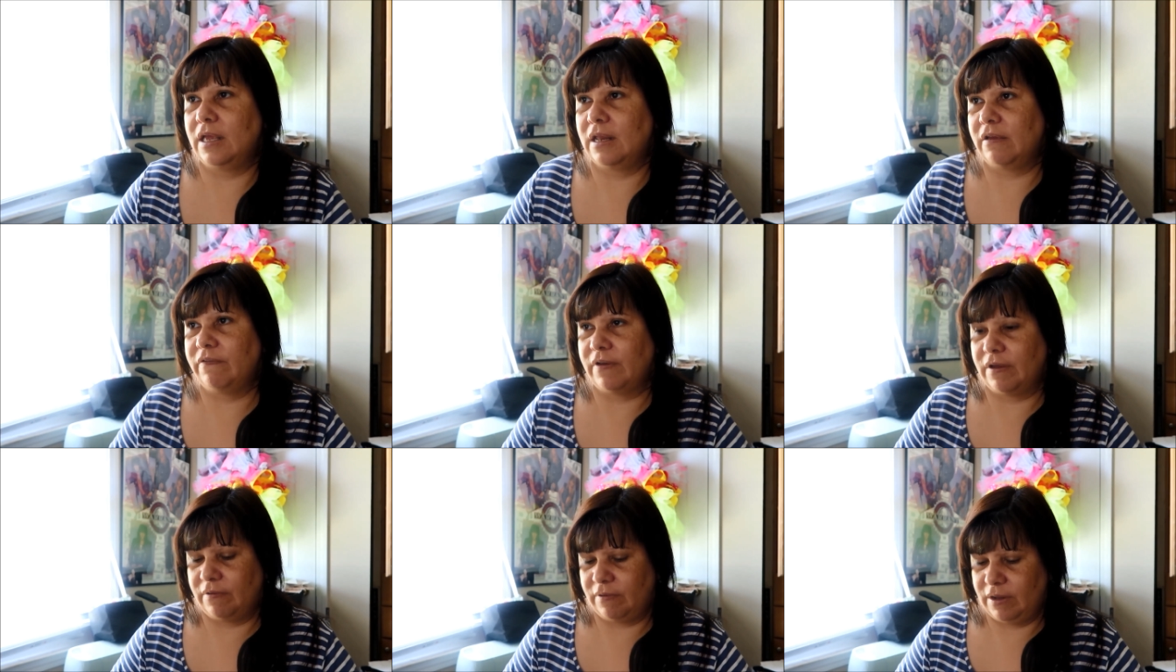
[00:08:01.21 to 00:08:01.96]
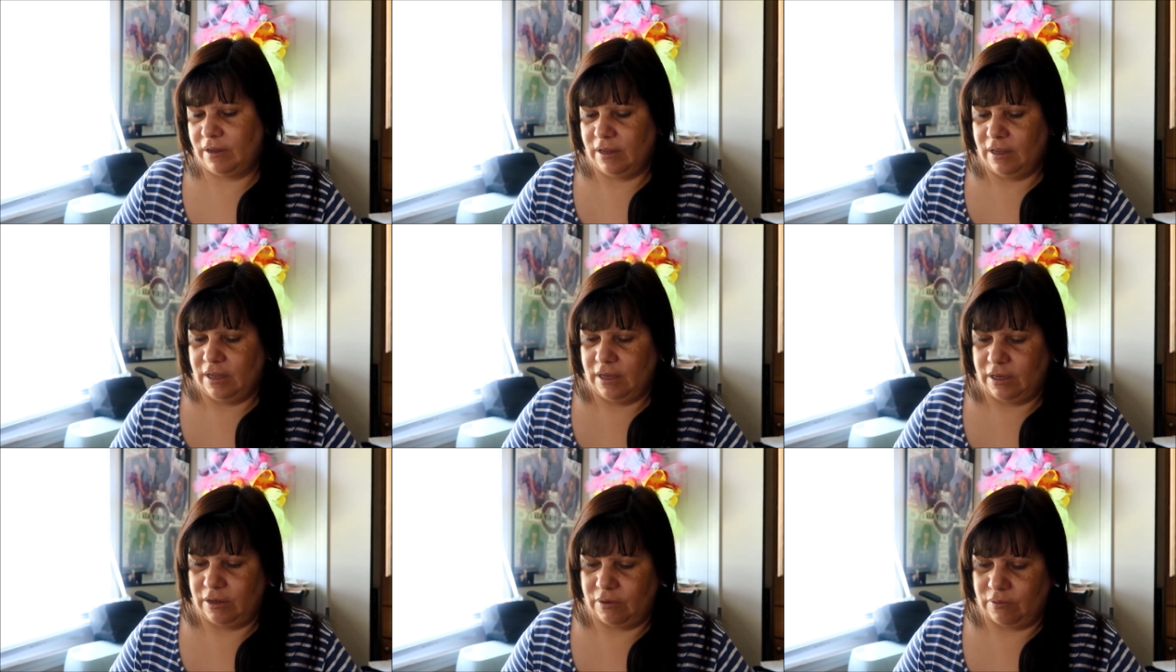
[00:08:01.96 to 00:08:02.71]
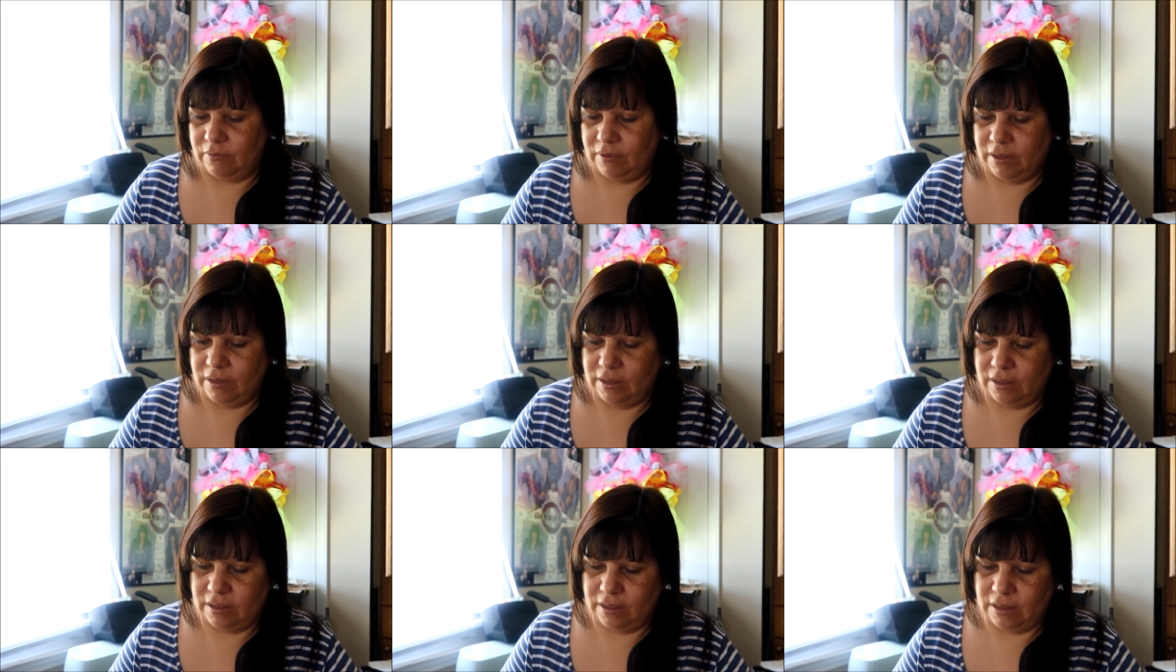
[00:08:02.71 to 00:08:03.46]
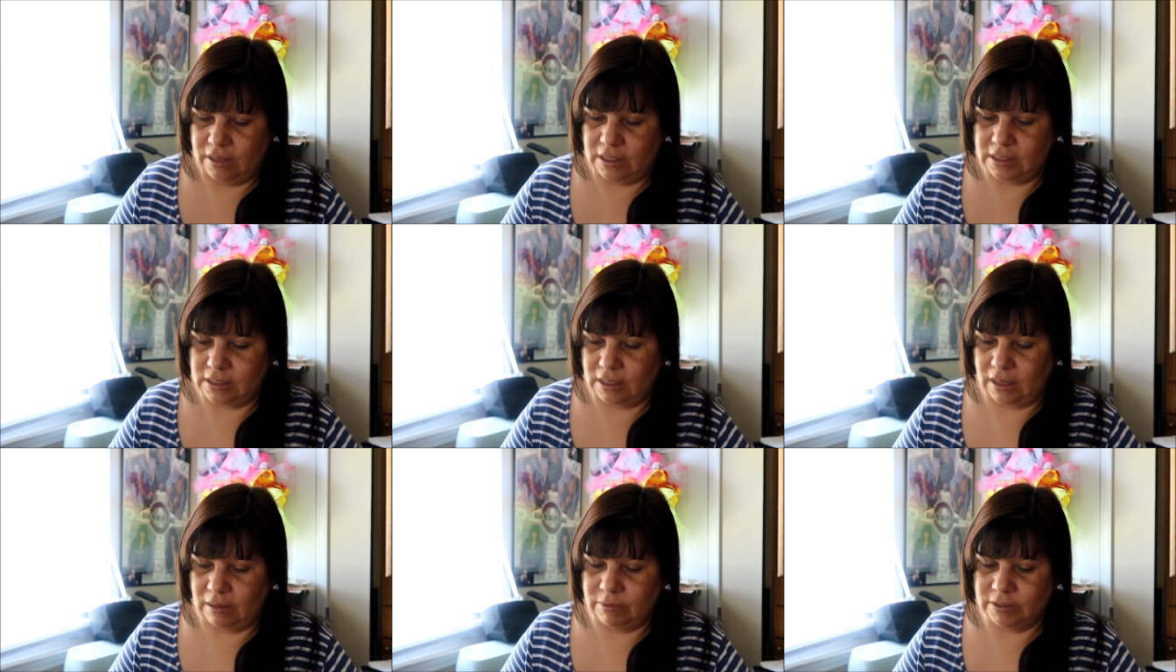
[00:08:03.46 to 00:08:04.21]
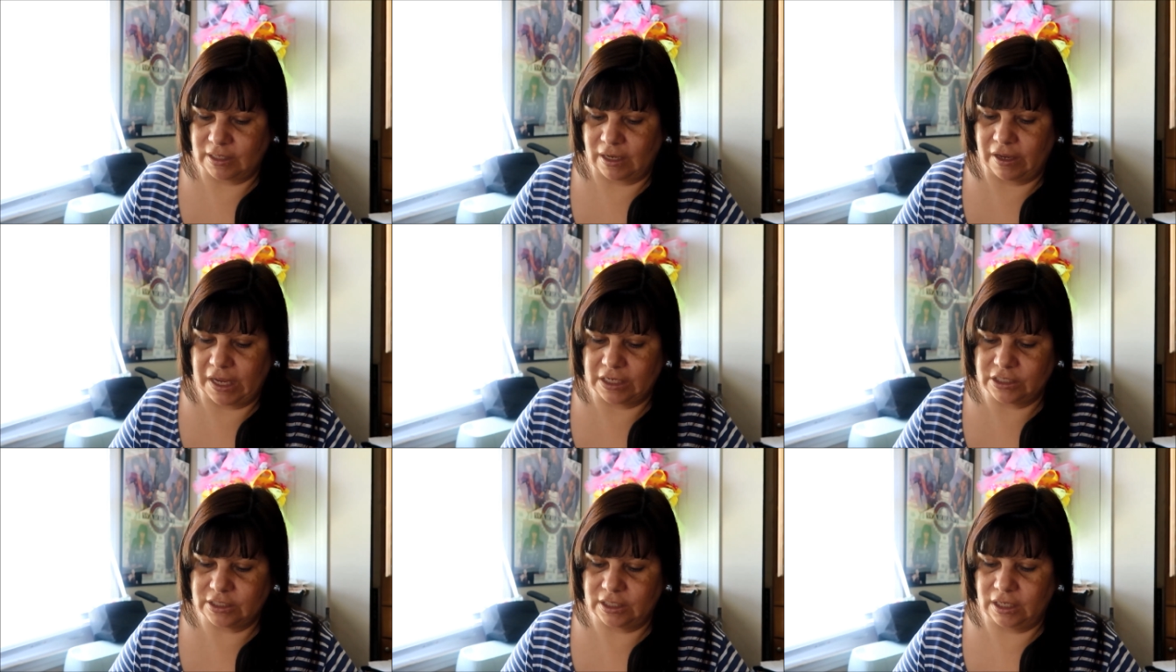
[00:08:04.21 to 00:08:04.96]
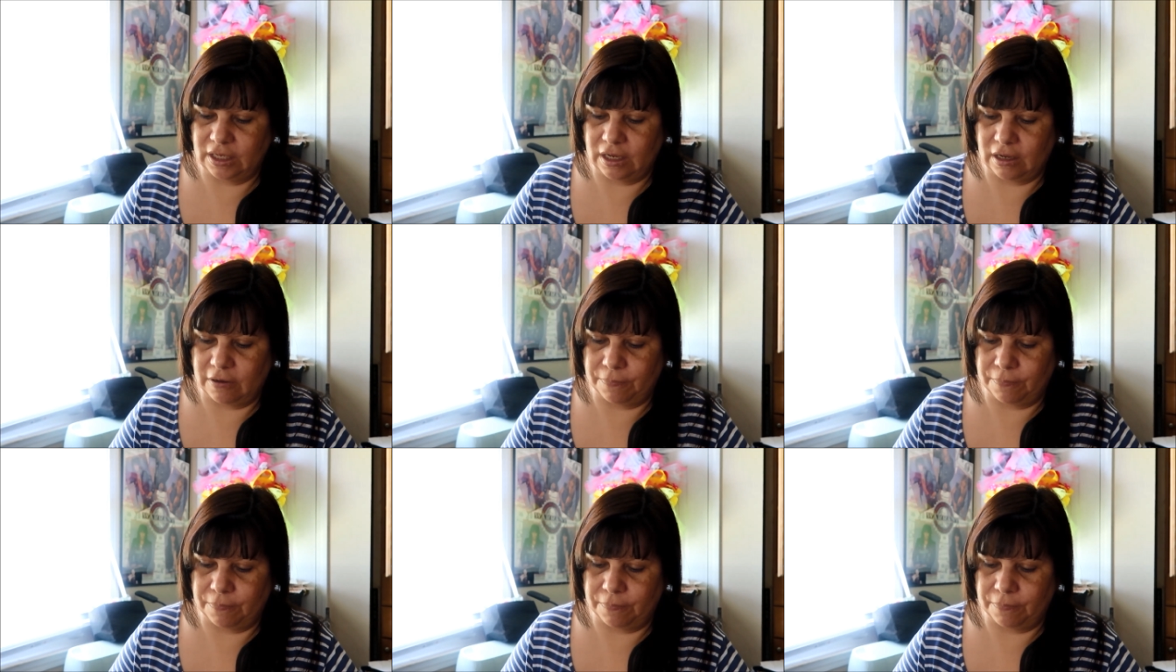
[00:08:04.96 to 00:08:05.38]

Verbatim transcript: and I found, you know, these labels. I actually